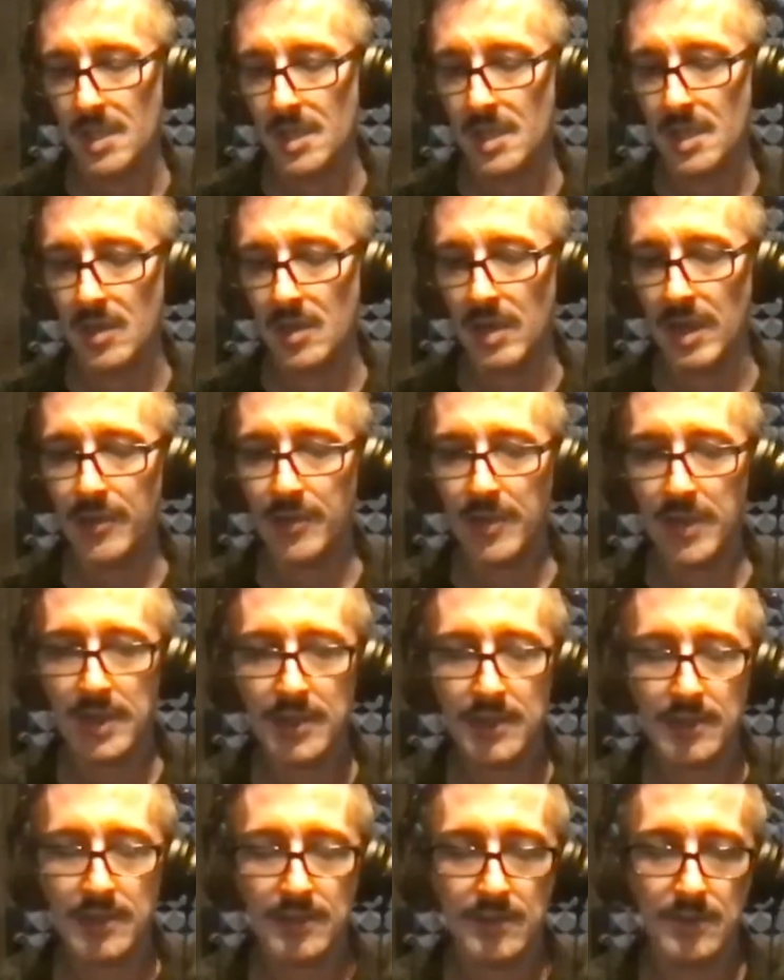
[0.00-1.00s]
You know, I
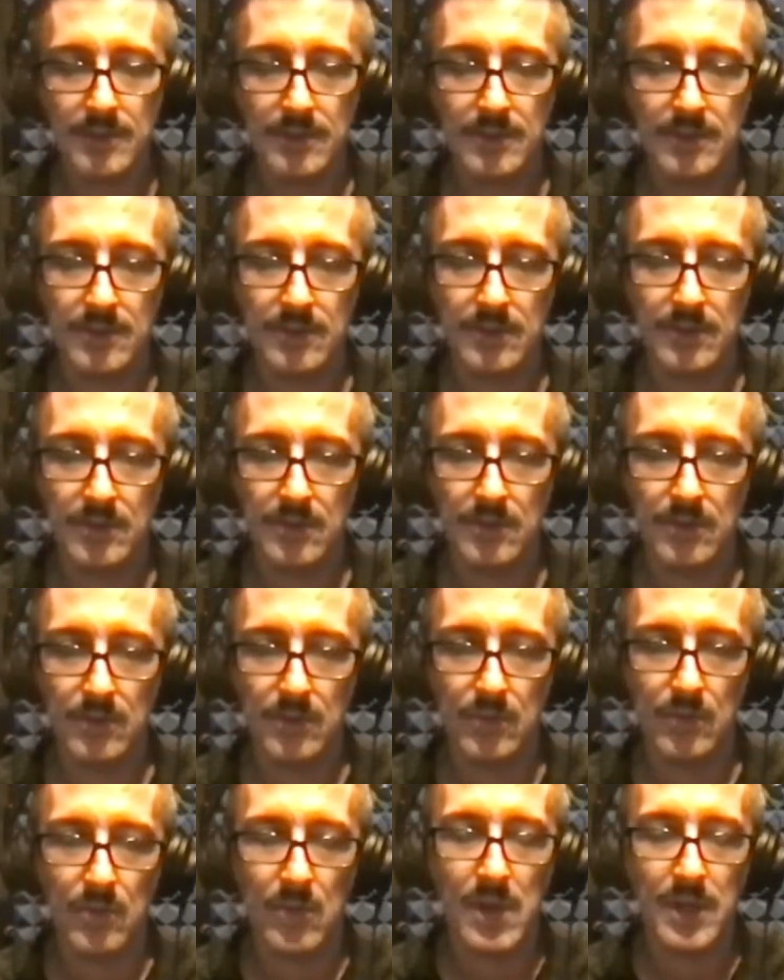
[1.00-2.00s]
think
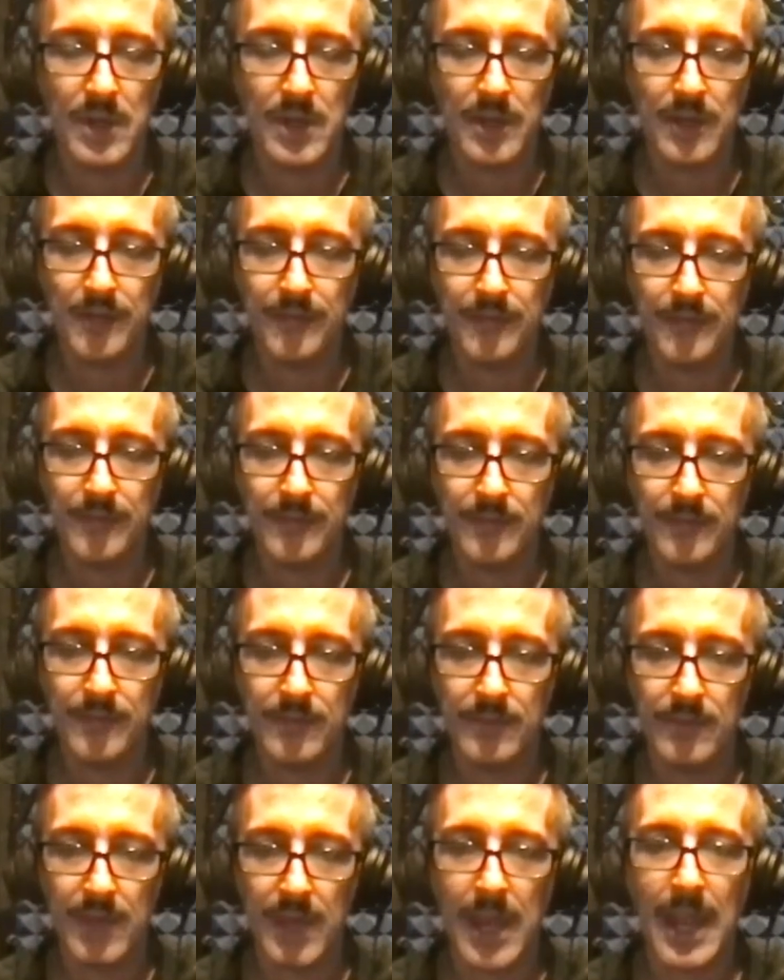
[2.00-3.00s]
one of
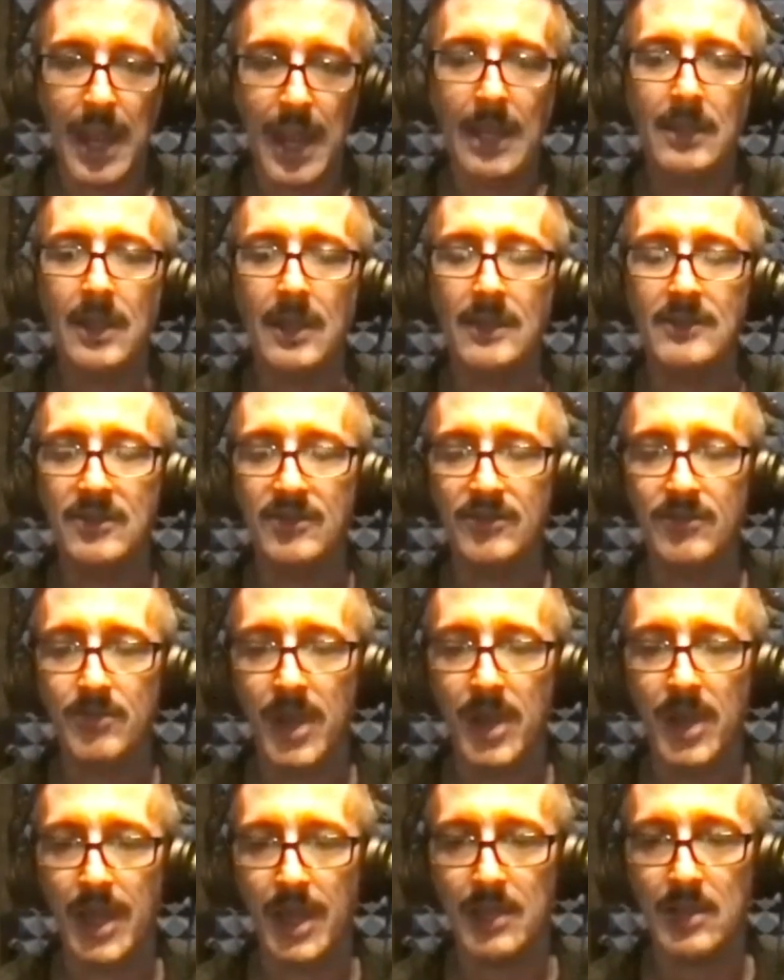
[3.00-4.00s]
the highlights of
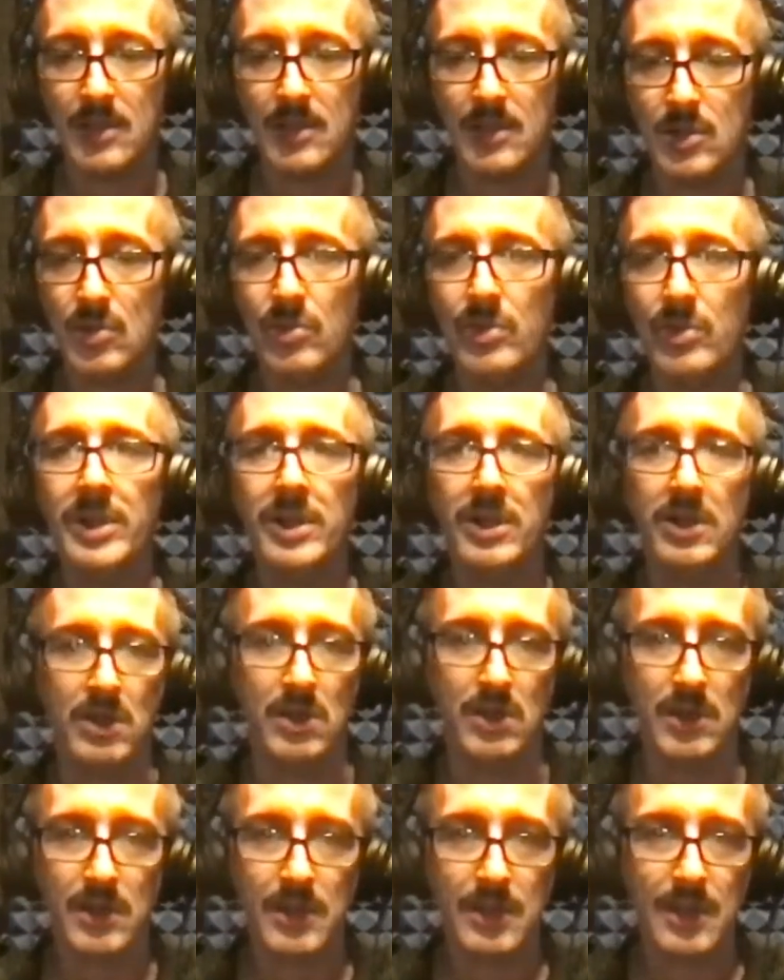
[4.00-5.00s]
my
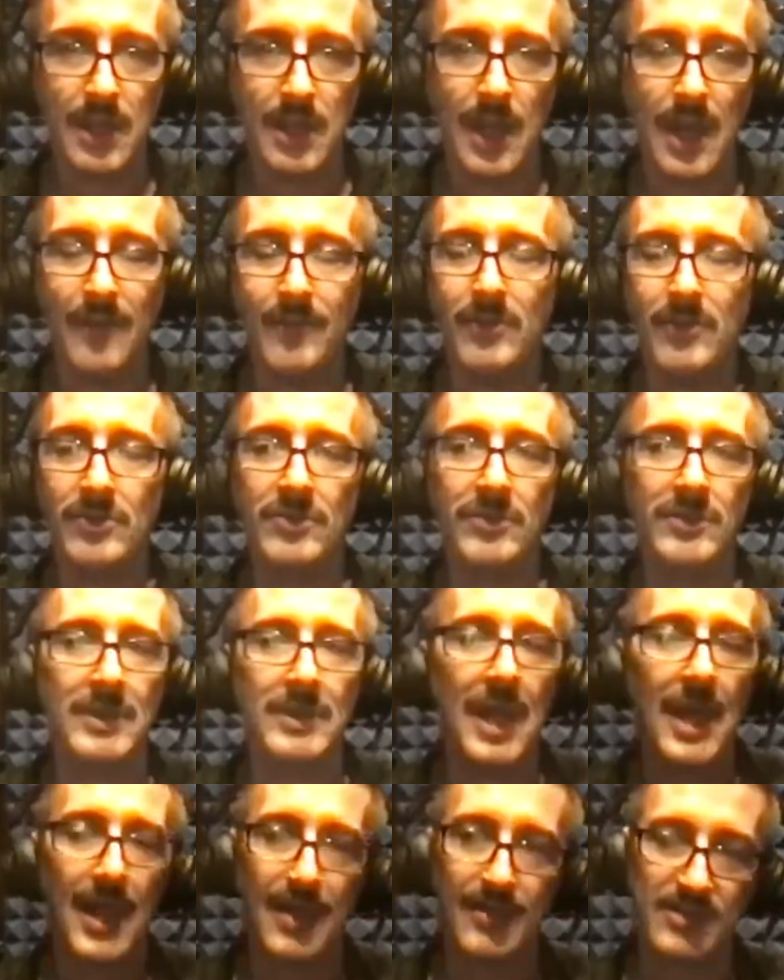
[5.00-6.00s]
career obviously
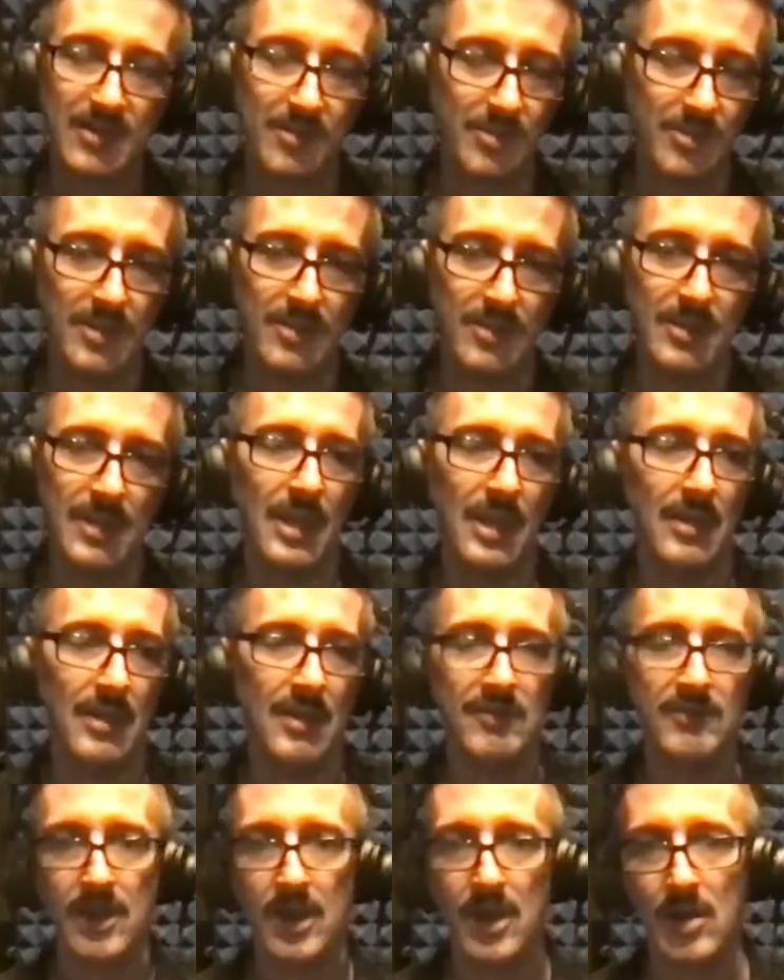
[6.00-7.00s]
has to be the
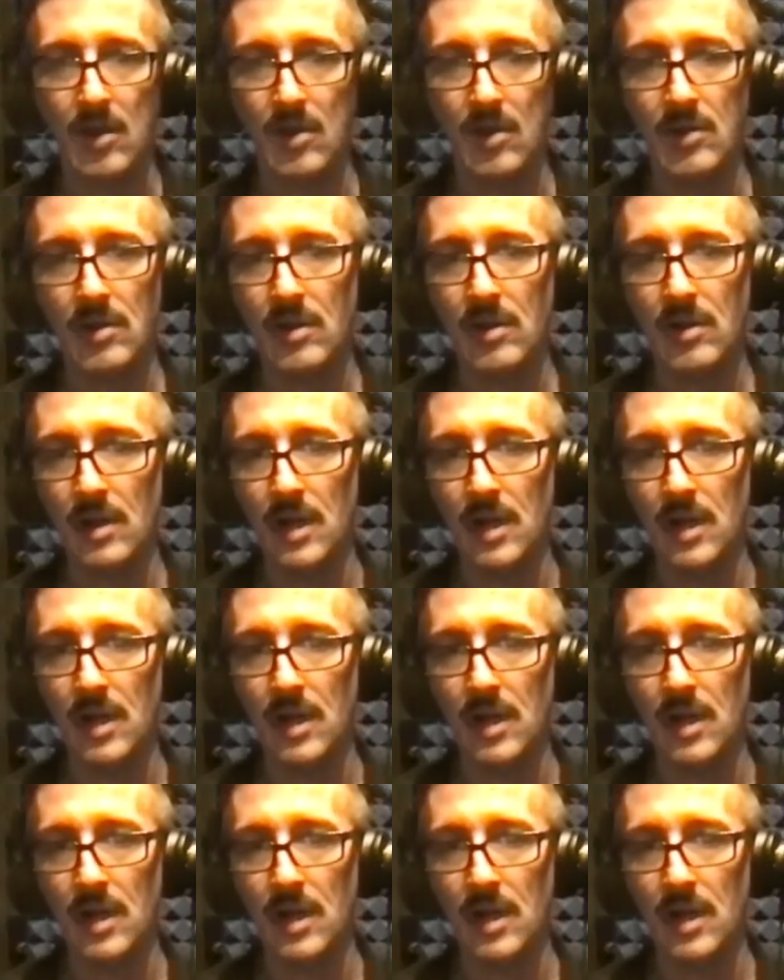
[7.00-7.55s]
NSO.